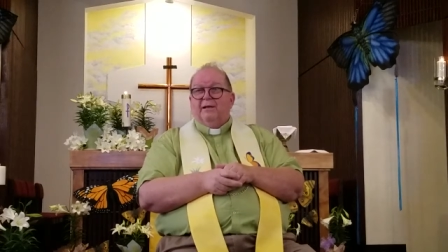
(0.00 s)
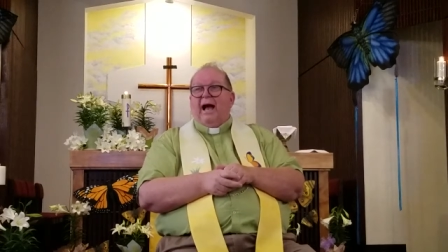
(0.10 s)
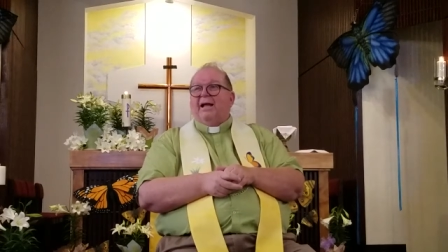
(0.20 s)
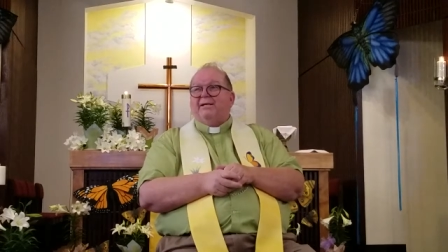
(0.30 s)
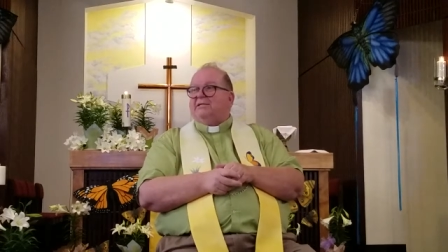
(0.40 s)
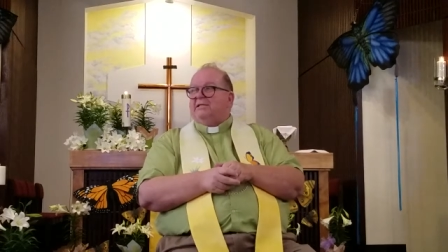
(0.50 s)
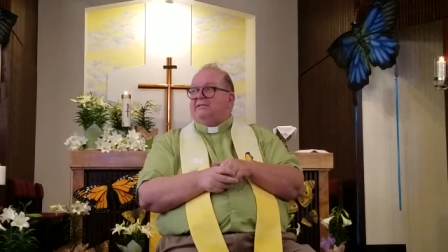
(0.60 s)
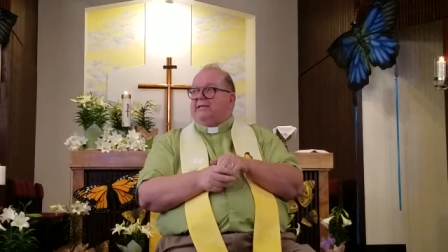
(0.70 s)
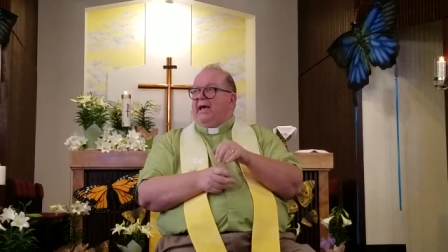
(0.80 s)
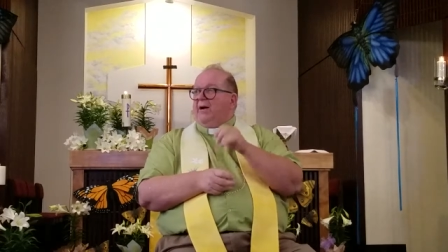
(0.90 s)
God
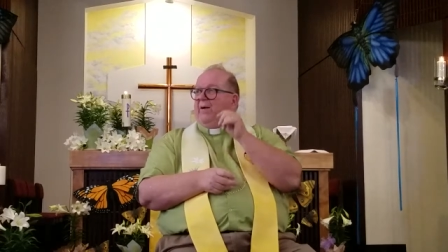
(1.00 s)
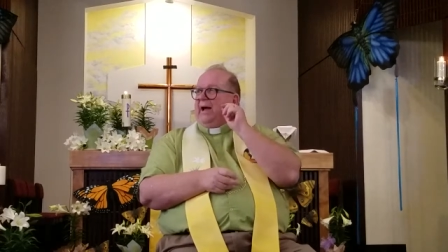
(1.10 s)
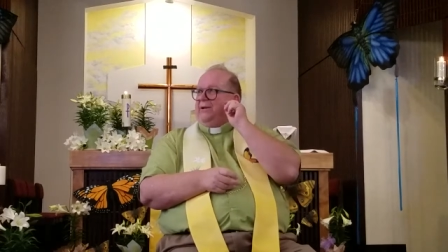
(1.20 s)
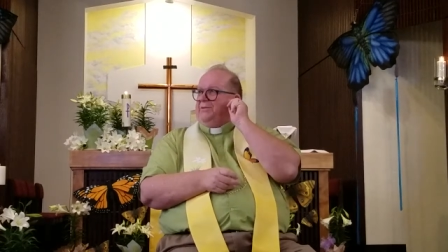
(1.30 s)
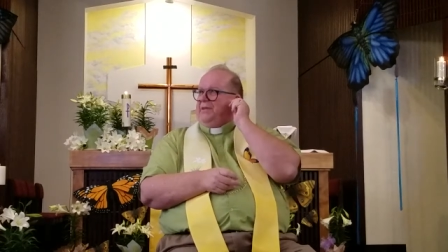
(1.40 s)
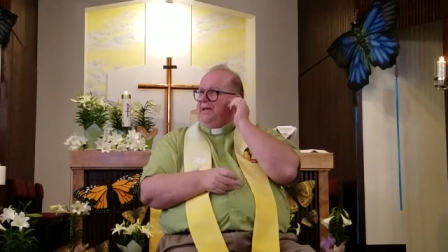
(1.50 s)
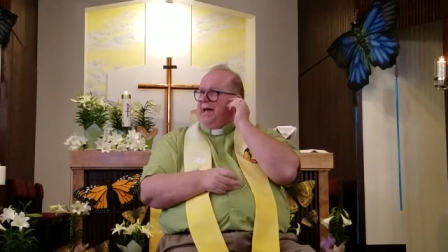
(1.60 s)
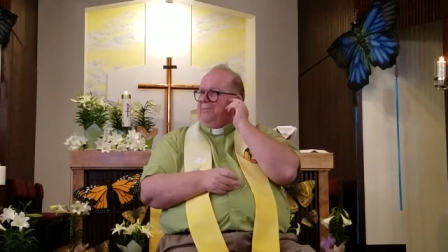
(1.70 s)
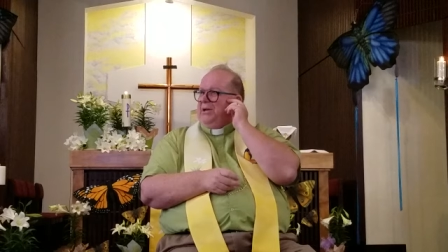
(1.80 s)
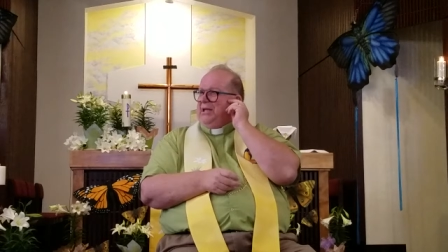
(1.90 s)
doesn't say, Oh, I don't think
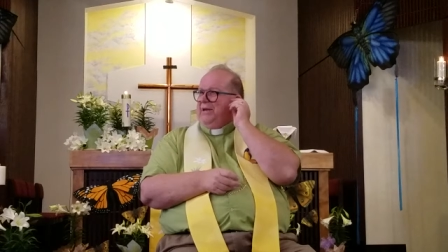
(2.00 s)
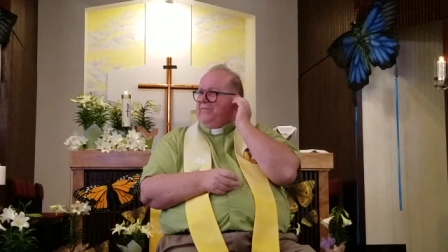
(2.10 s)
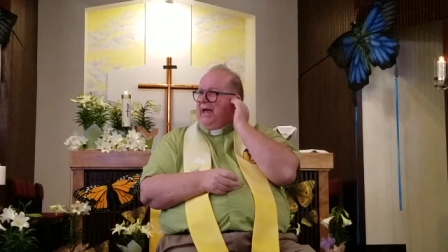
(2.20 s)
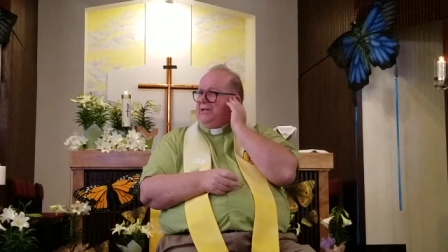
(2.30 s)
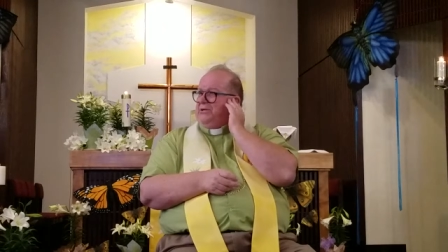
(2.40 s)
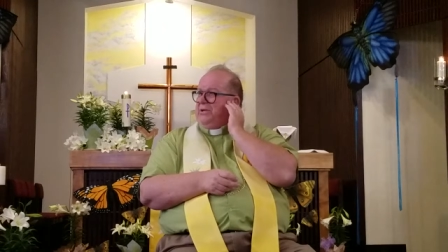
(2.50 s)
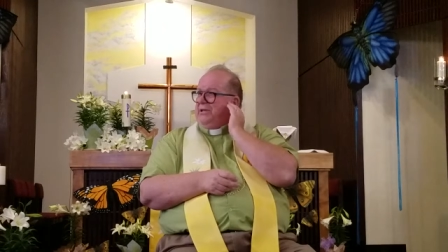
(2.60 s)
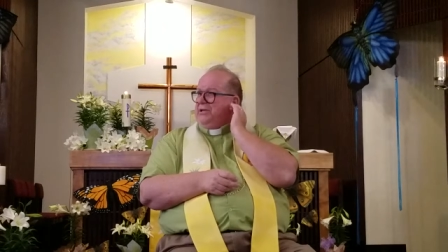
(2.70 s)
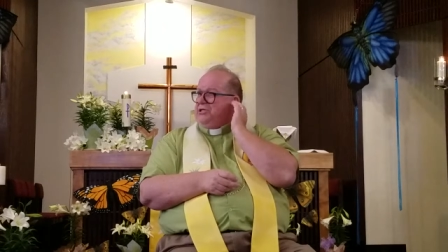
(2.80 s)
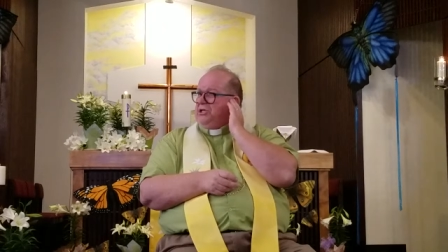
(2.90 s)
I'm going to give that to
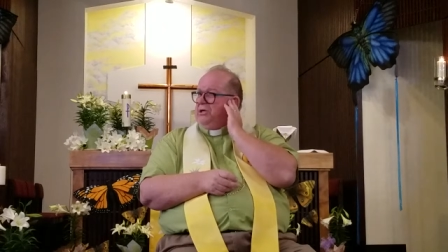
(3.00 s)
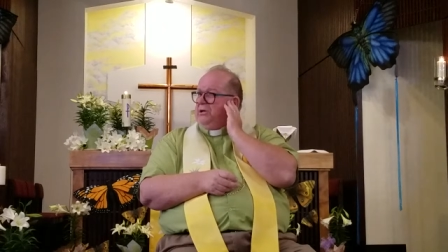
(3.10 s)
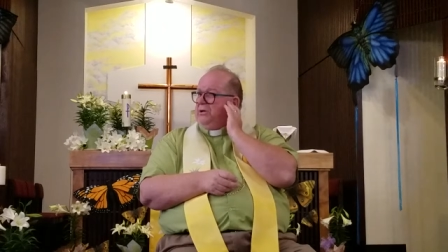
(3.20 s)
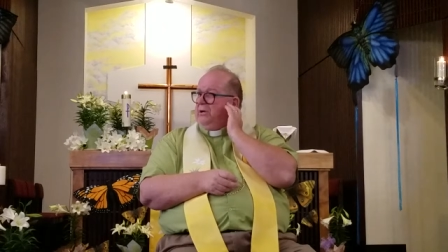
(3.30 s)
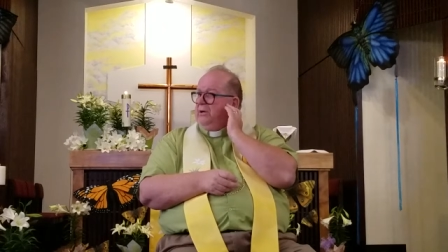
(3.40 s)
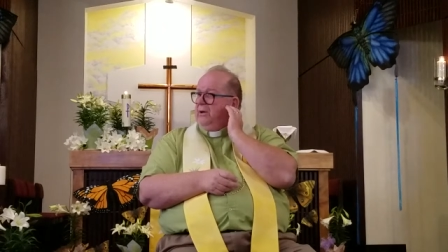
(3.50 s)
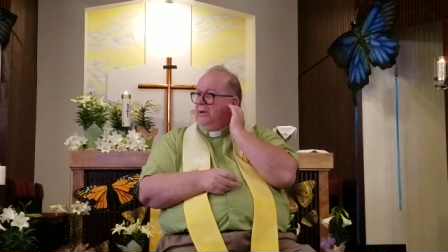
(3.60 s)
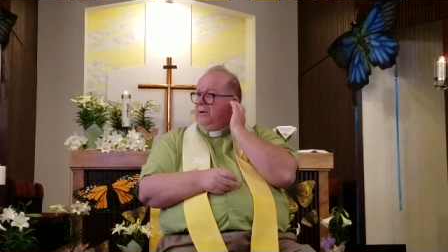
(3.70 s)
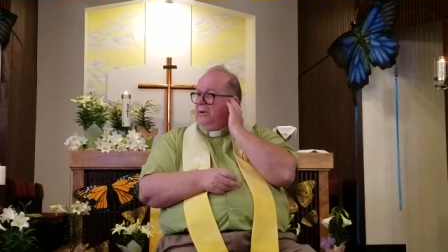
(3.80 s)
you this year.